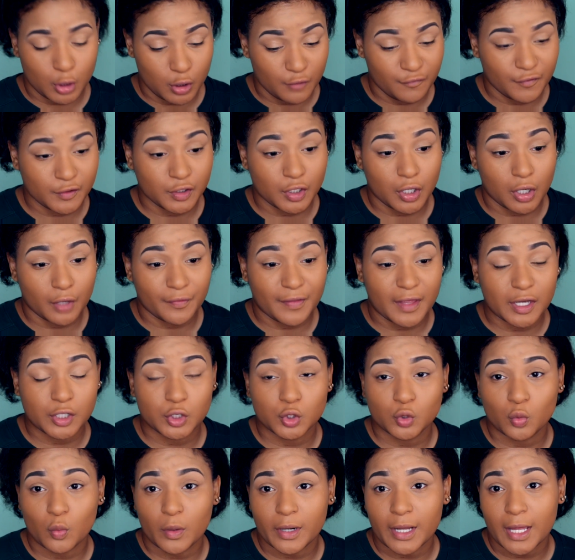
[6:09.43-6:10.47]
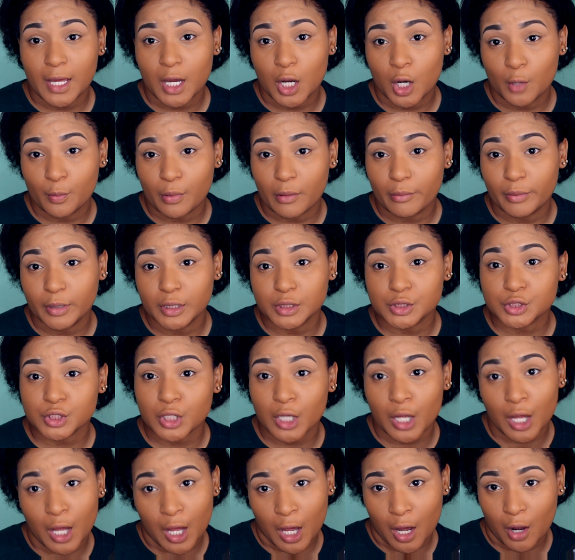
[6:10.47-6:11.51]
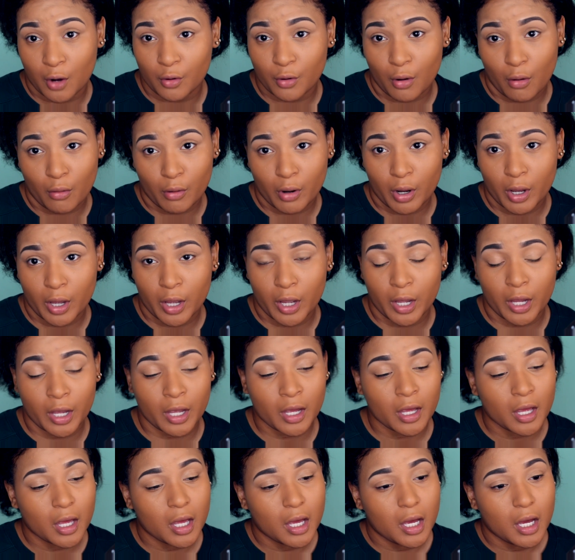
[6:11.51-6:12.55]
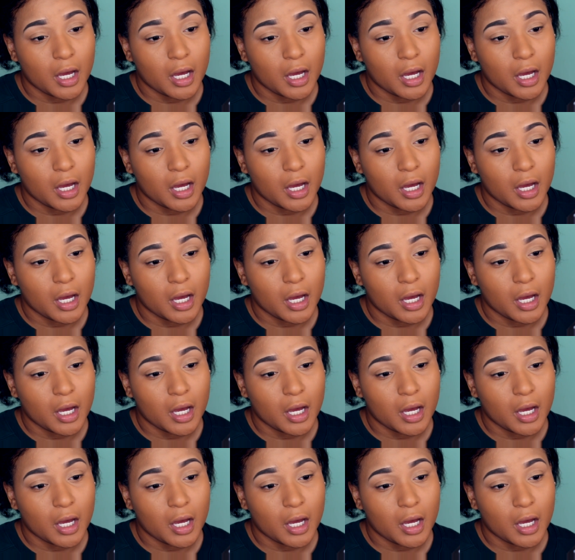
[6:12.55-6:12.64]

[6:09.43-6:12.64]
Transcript: below for y'all that do want to help a bitch out, okay?